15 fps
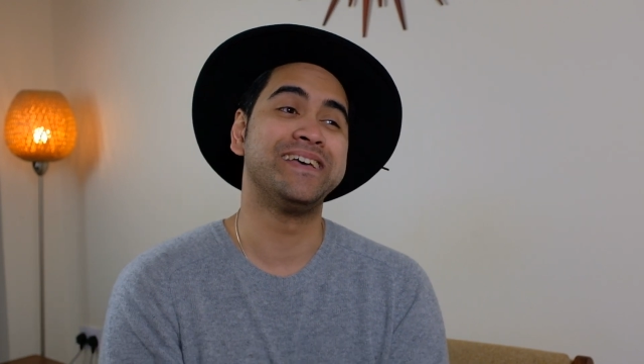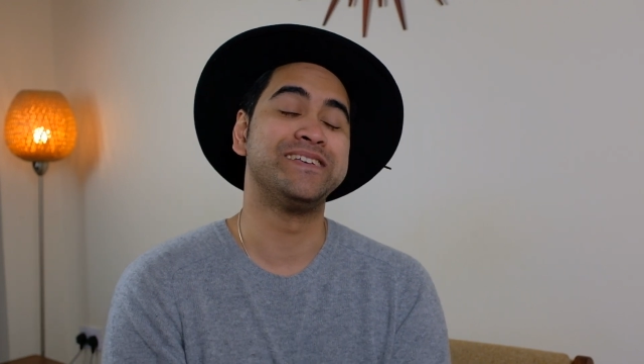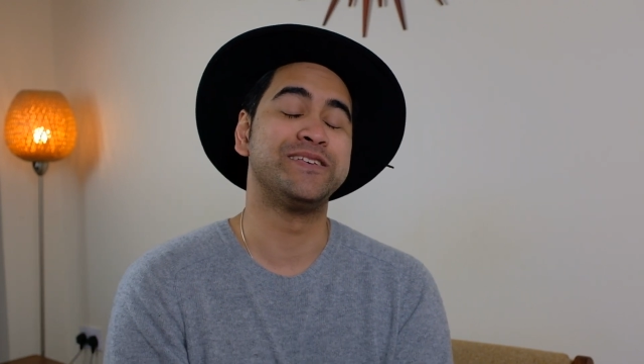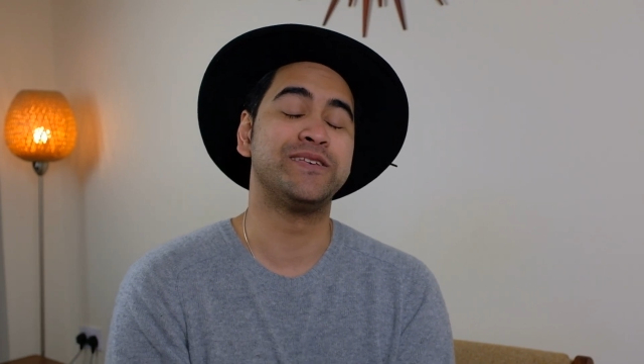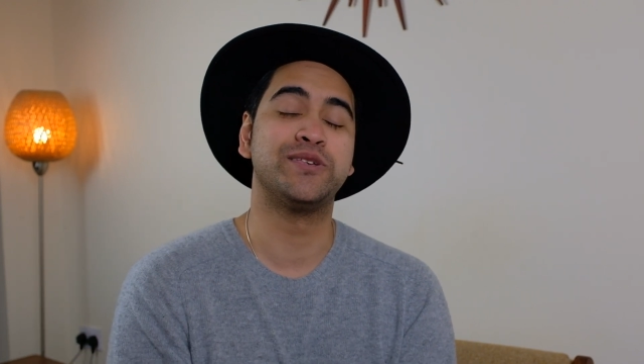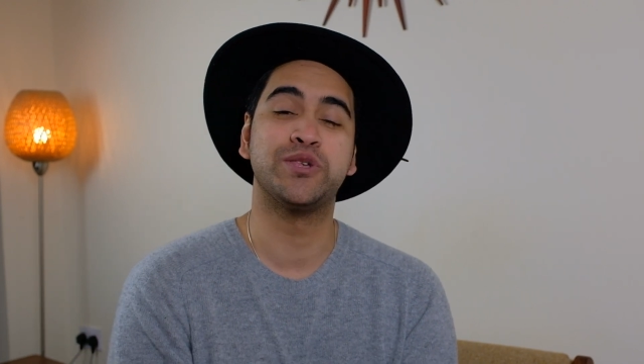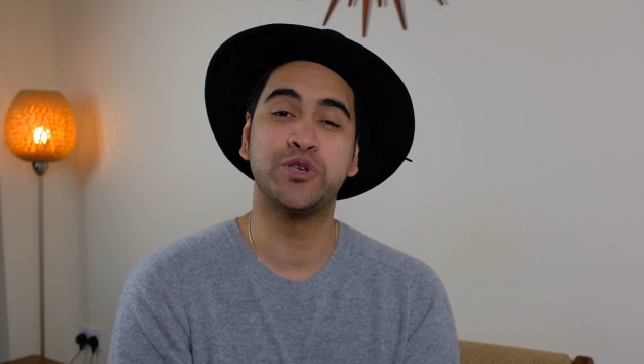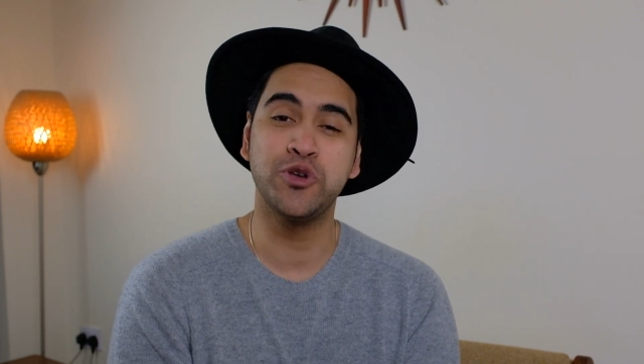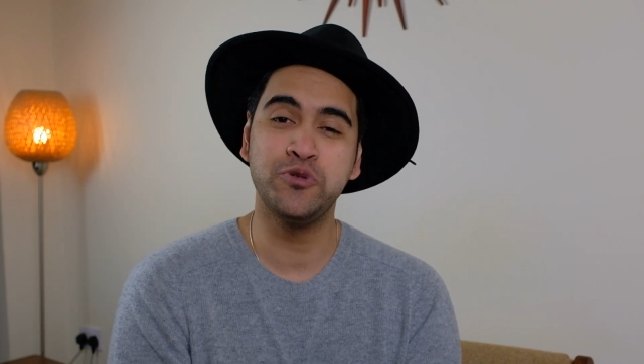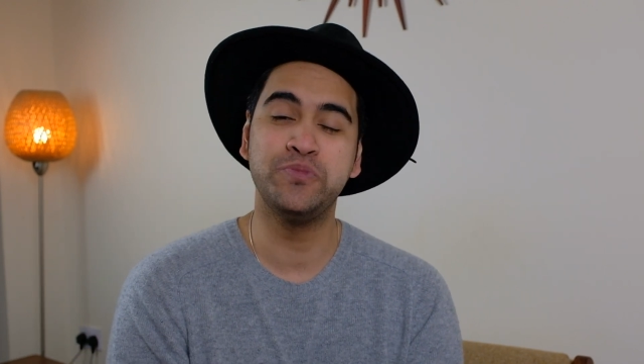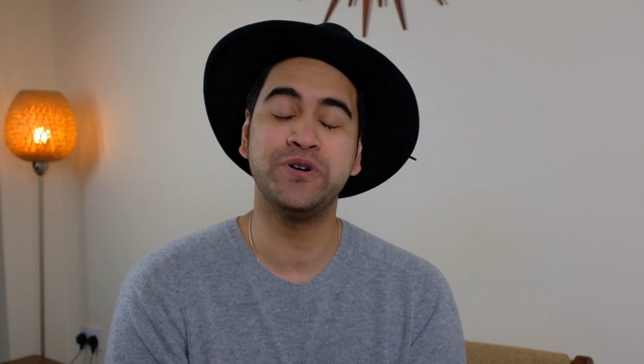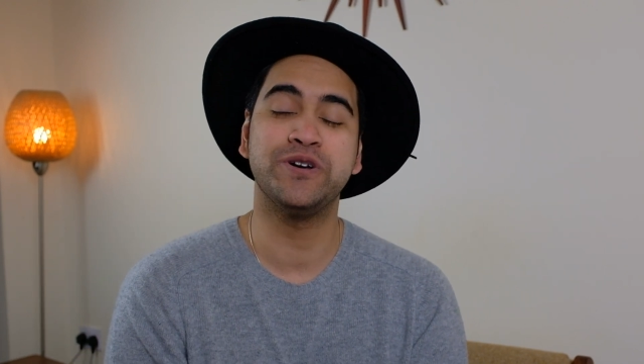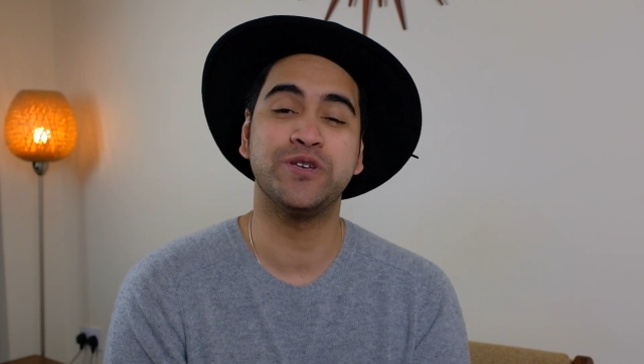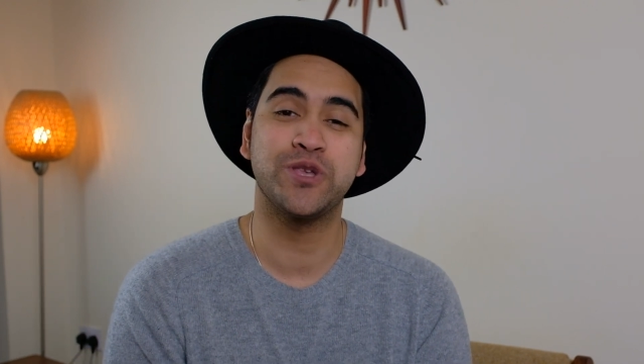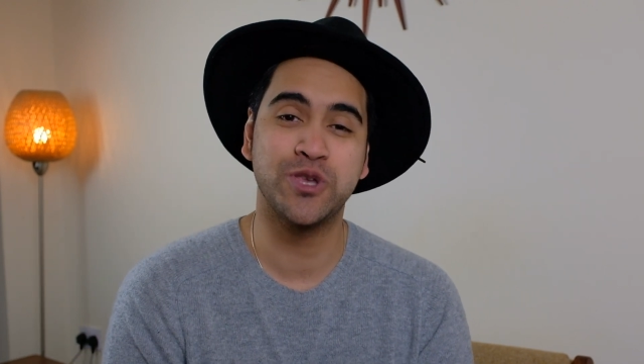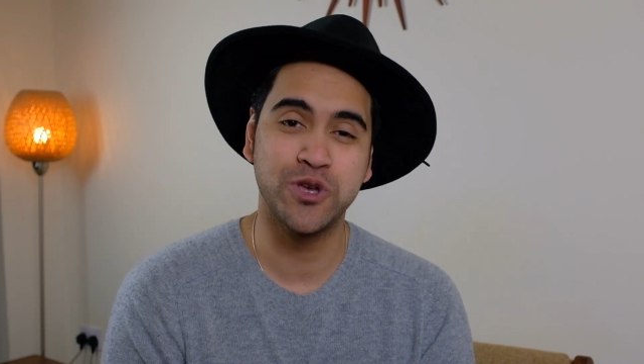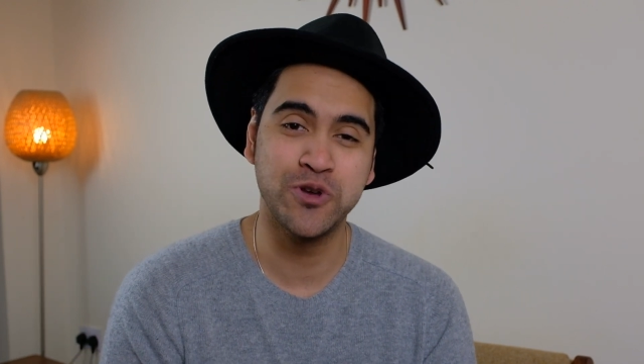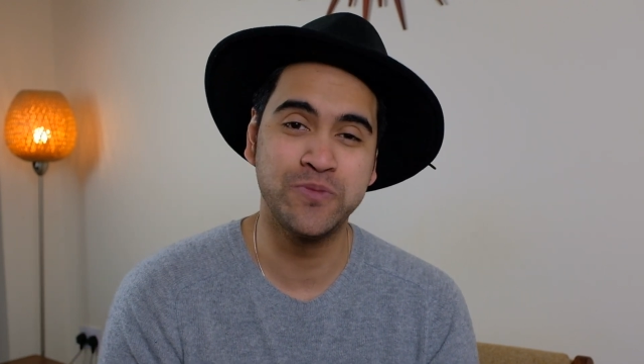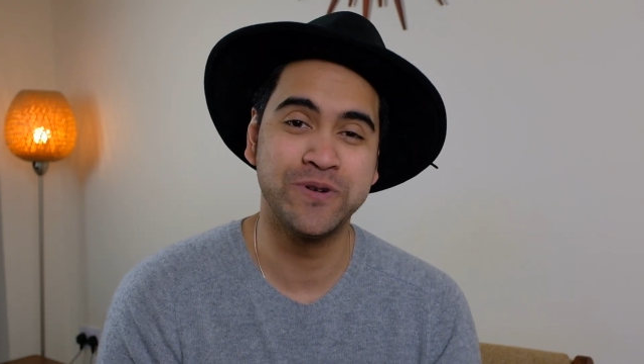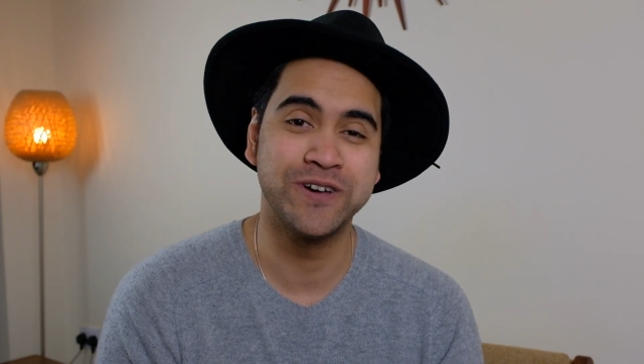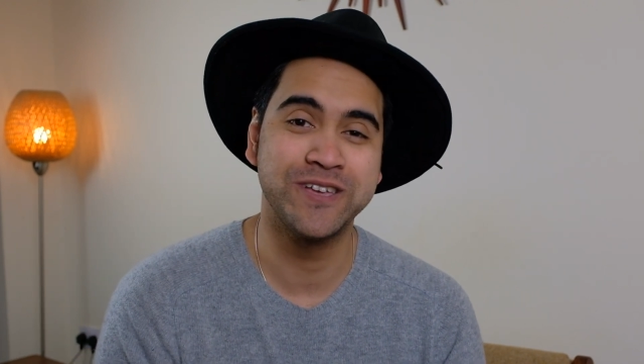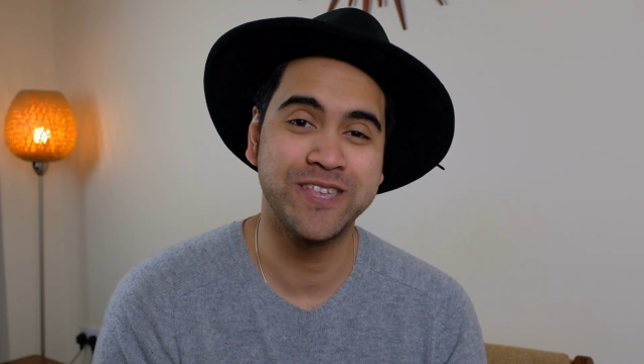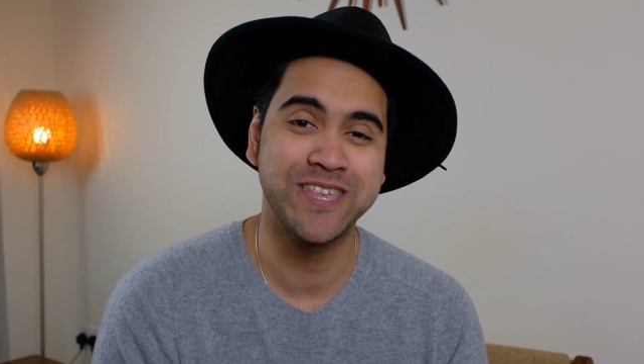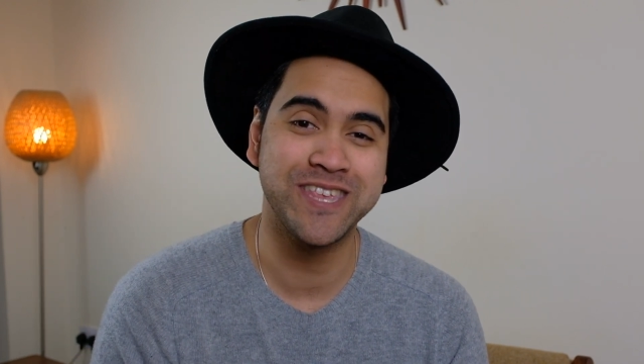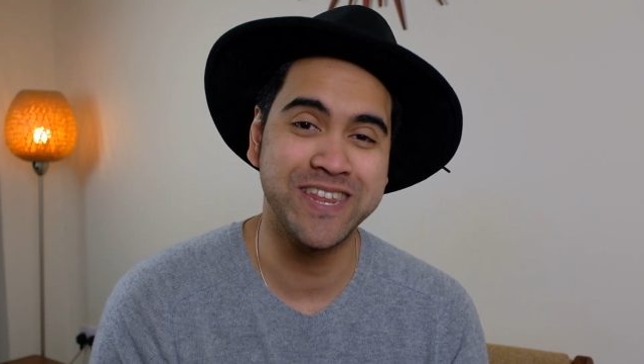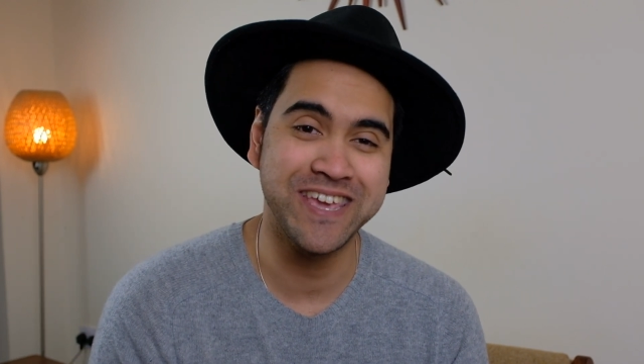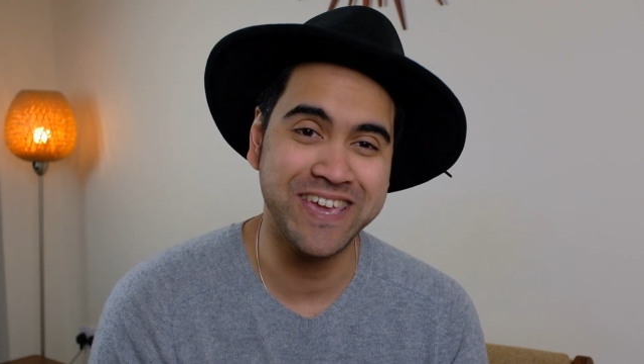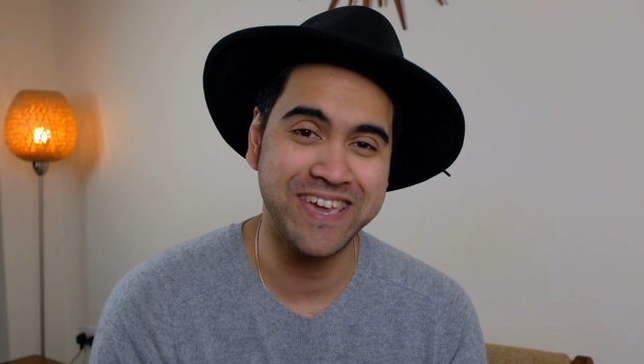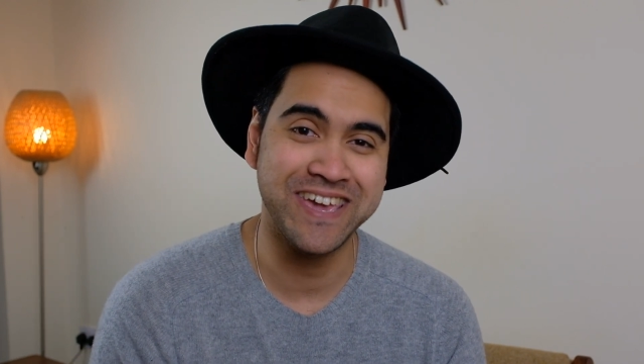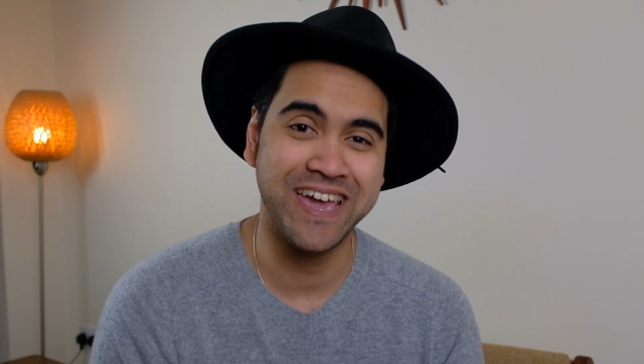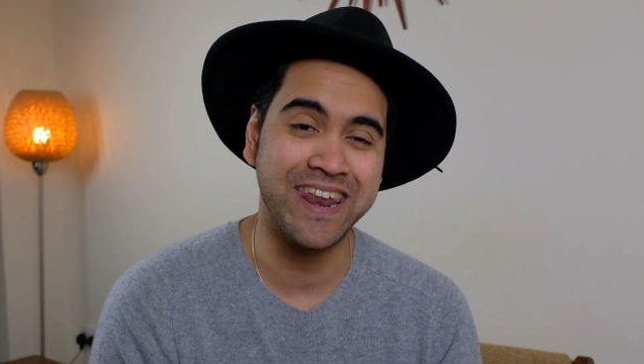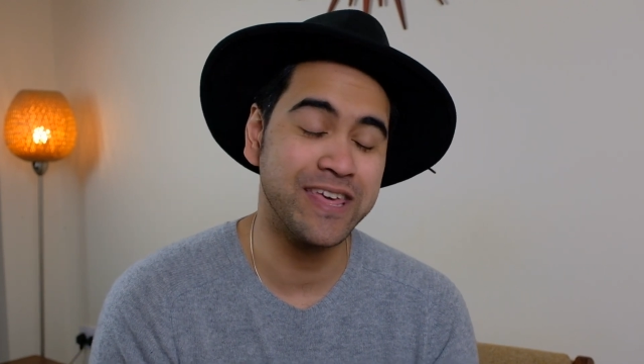Super, super sneaky.